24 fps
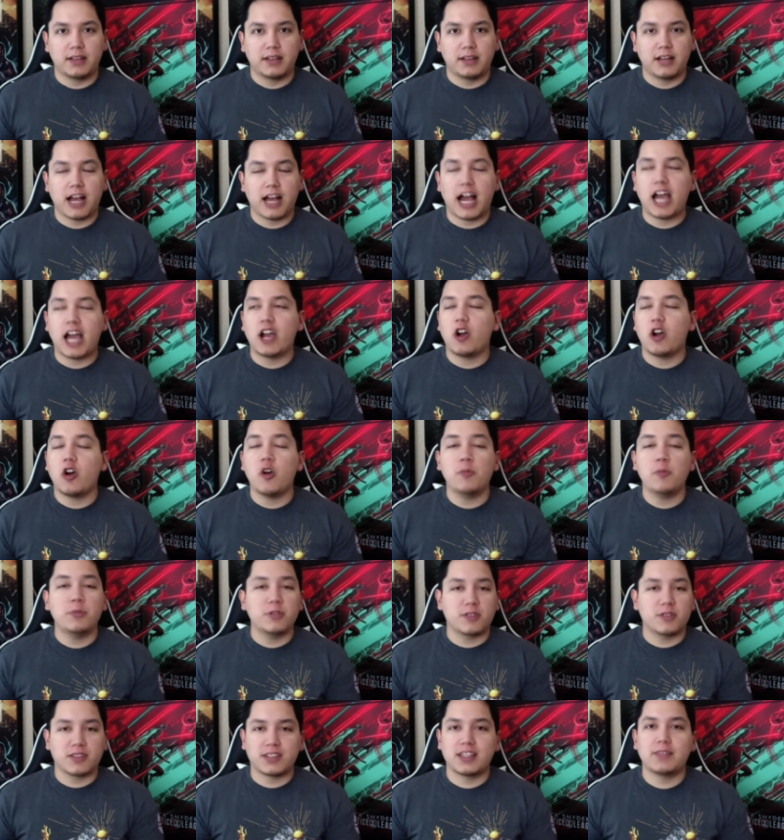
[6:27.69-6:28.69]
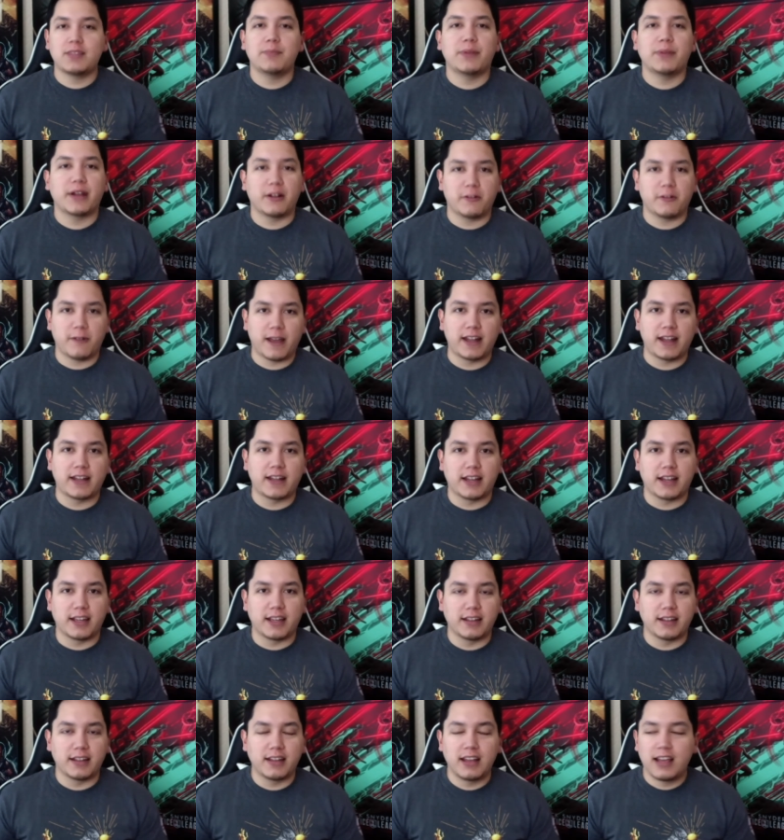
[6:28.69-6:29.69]
I hope you sleep better at
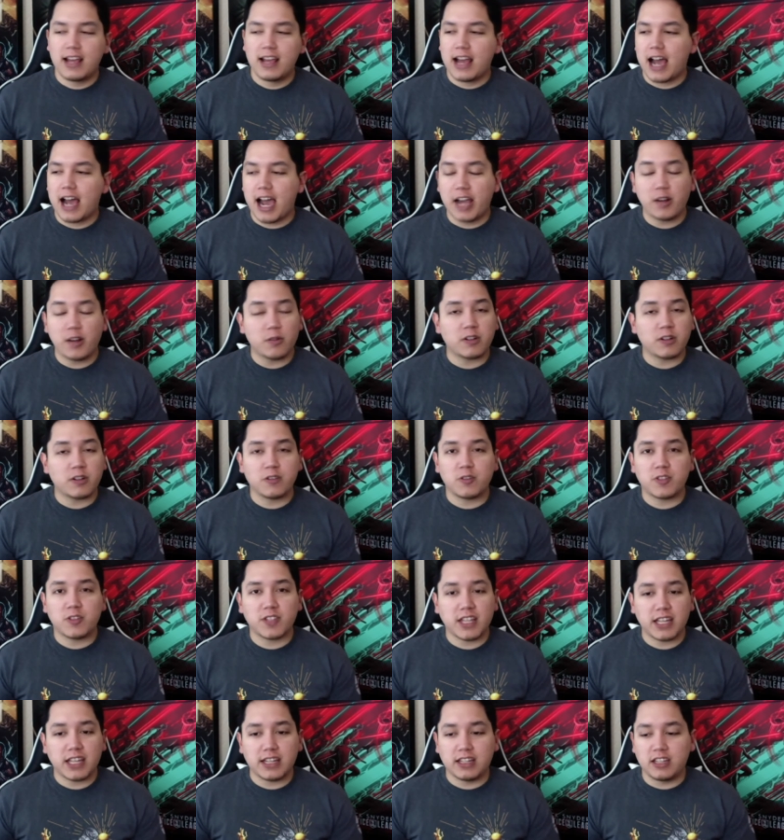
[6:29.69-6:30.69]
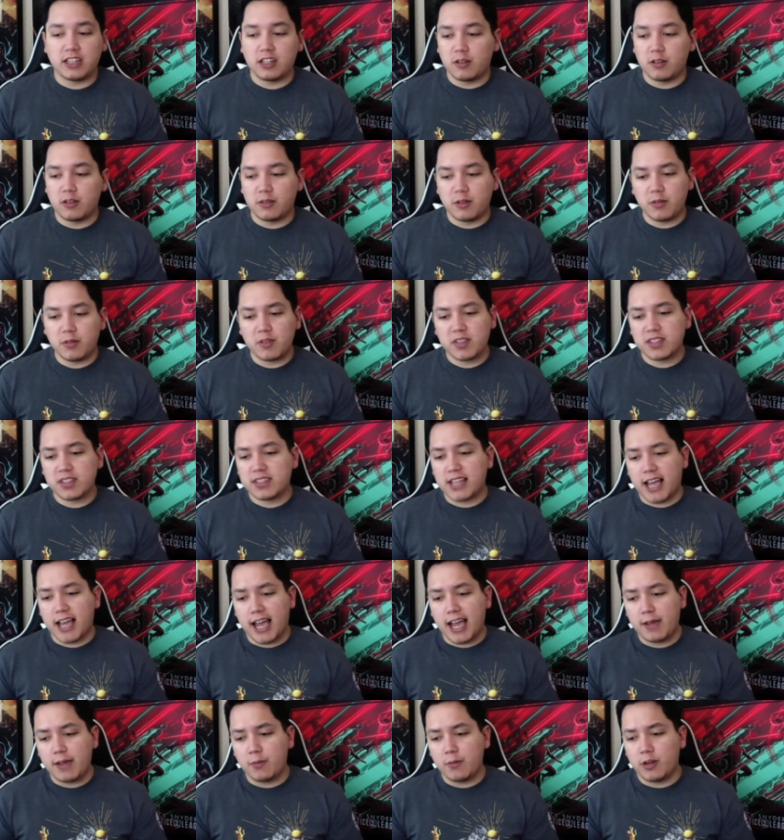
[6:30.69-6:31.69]
night. I don't understand it. You know, there was a
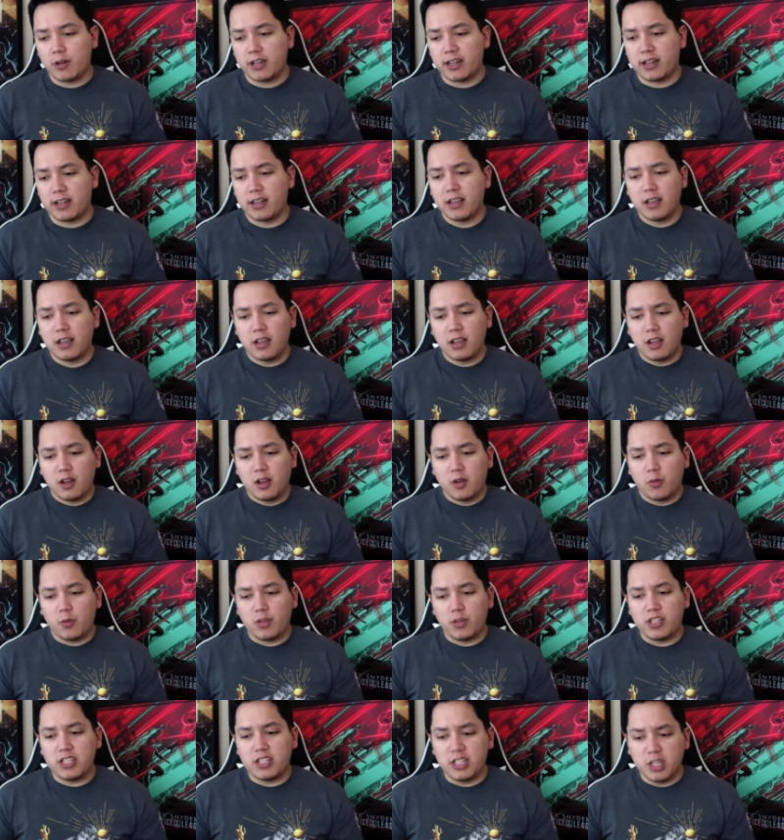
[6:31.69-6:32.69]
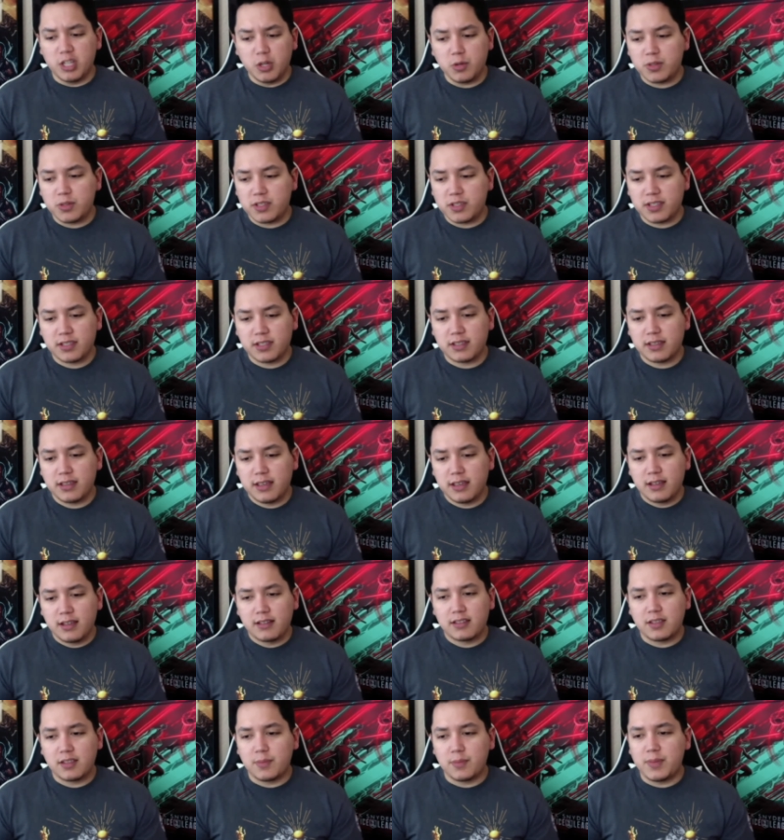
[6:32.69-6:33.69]
time when we used
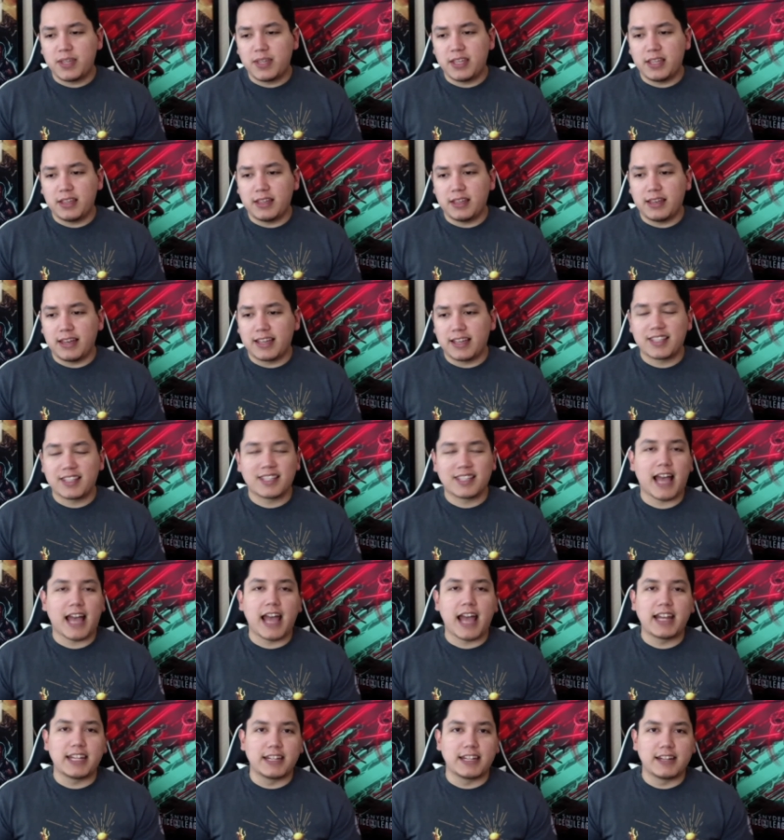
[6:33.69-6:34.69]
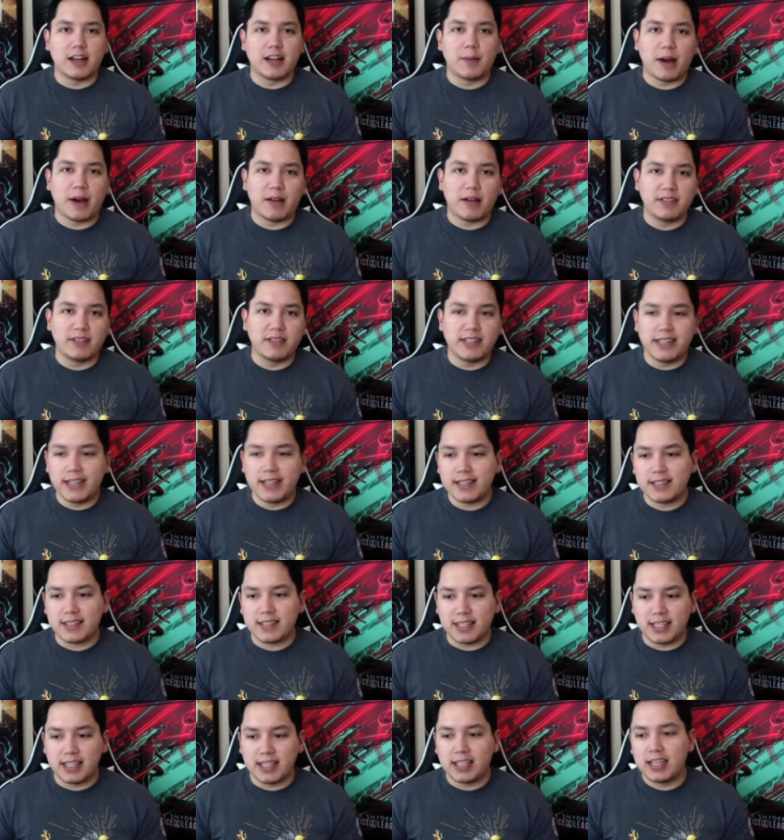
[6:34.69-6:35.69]
to be excited about
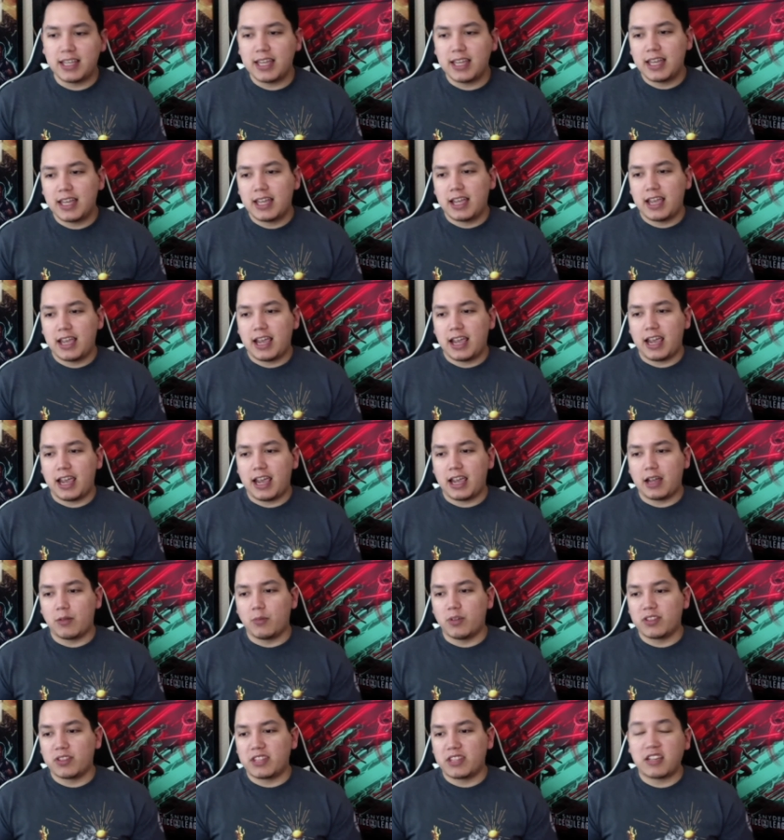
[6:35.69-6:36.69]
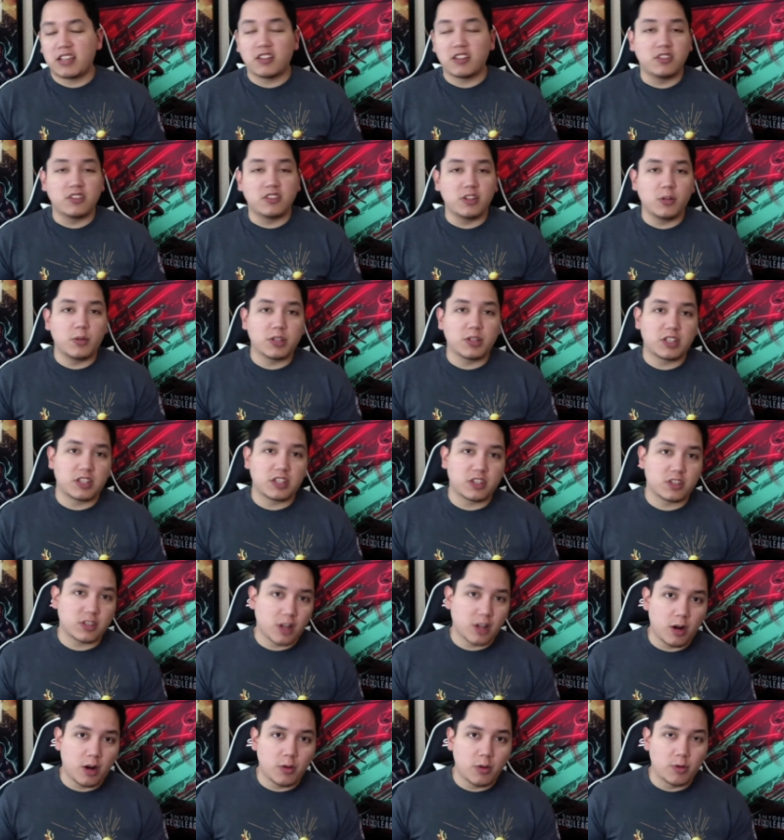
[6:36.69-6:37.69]
Disney and what they could do with the
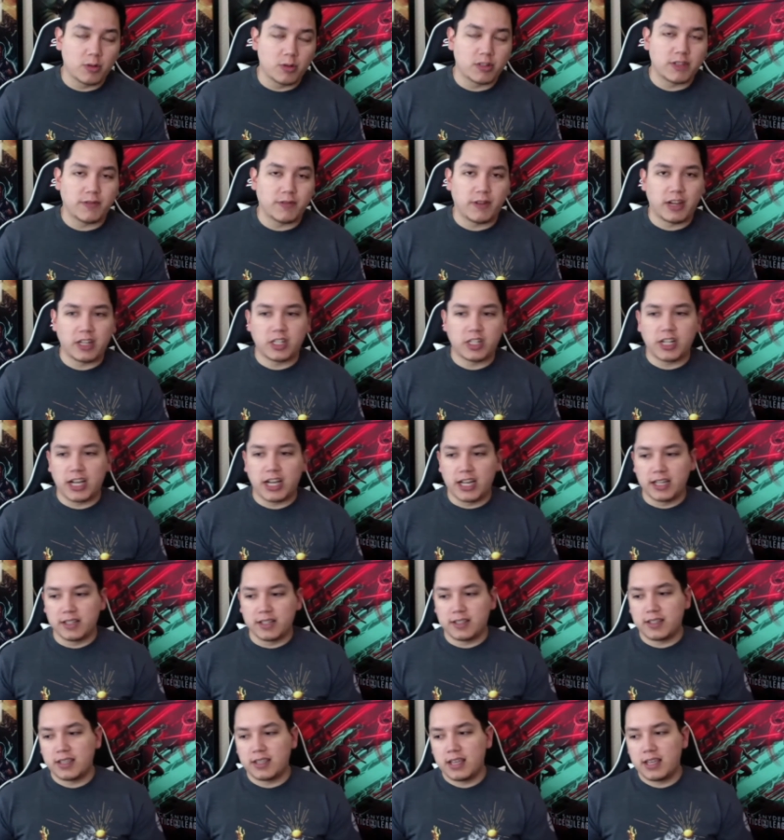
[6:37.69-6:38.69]
Star Wars franchise.